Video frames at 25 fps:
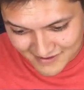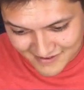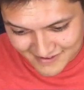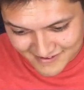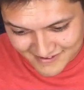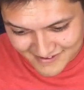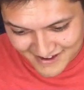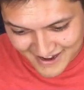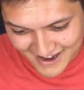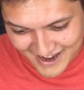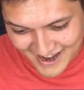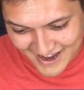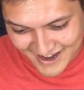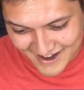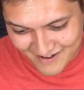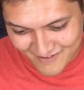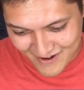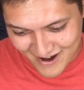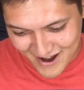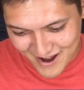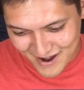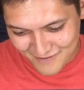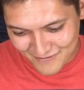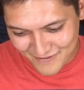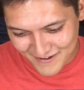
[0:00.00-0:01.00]
Hey
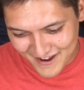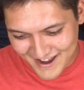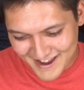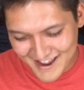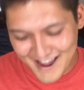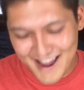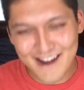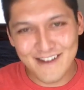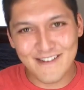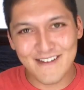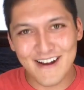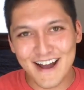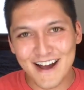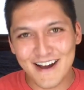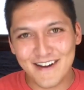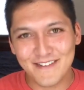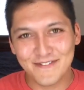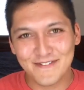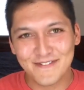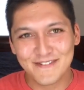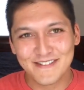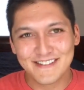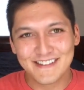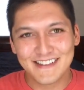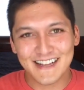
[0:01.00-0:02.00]
Ralph. Hey
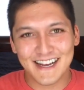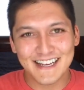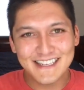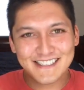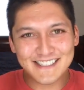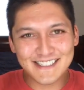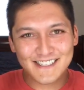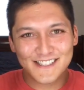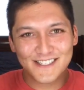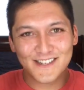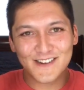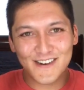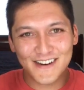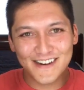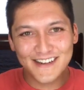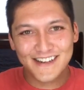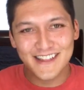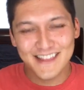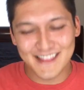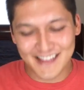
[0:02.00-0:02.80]
Ralph. Nice to join you.